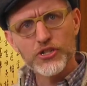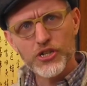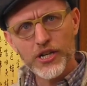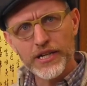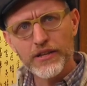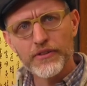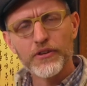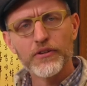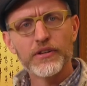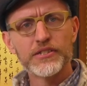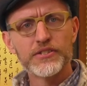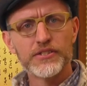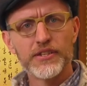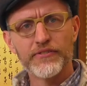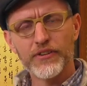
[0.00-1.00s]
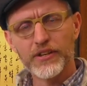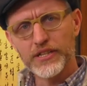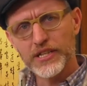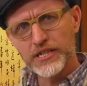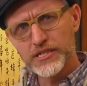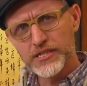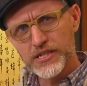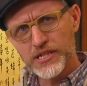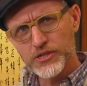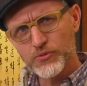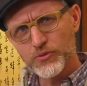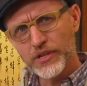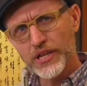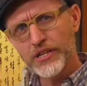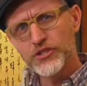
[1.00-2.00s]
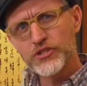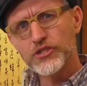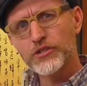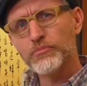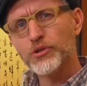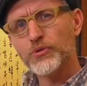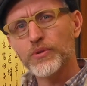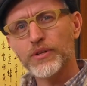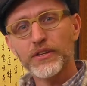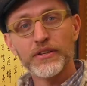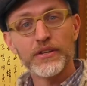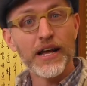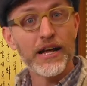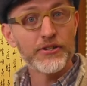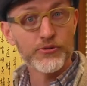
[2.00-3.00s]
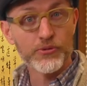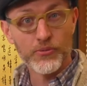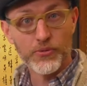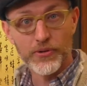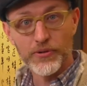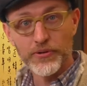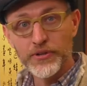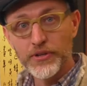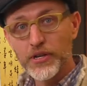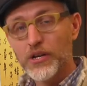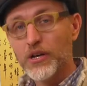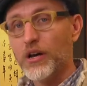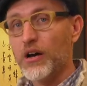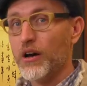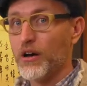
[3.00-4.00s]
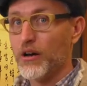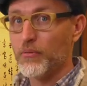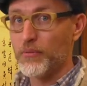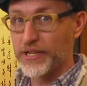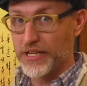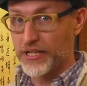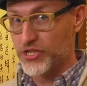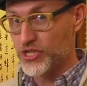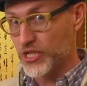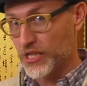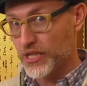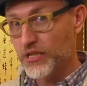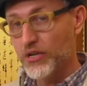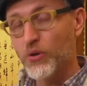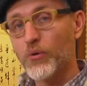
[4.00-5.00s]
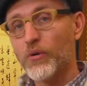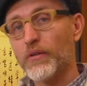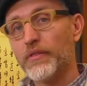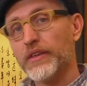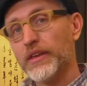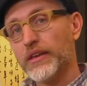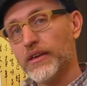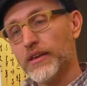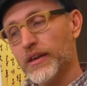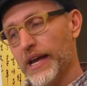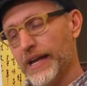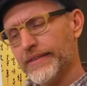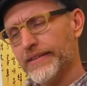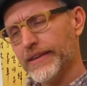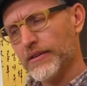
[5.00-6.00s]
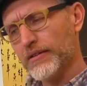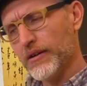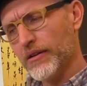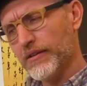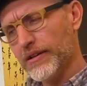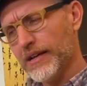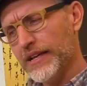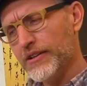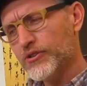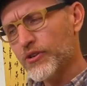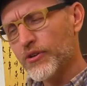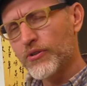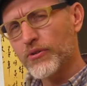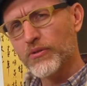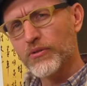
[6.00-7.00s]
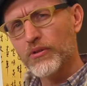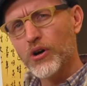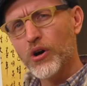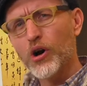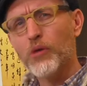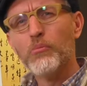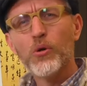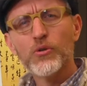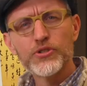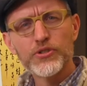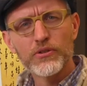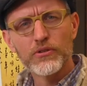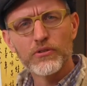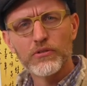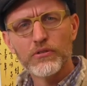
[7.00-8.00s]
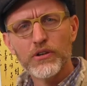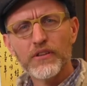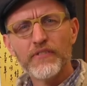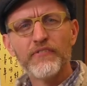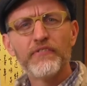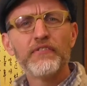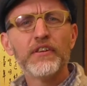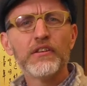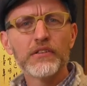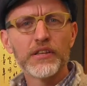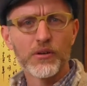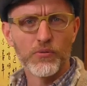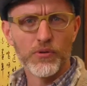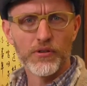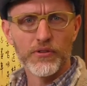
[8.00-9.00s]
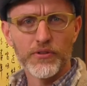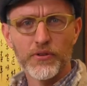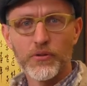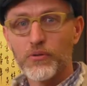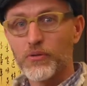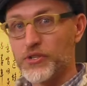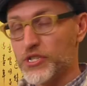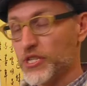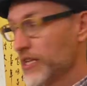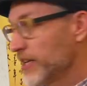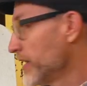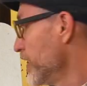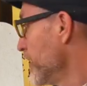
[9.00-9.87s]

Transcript: China, though, it's different. It's this relationship between the natural world, um, again, Jing, or the and the uh, internal emotional feeling world, or Qing,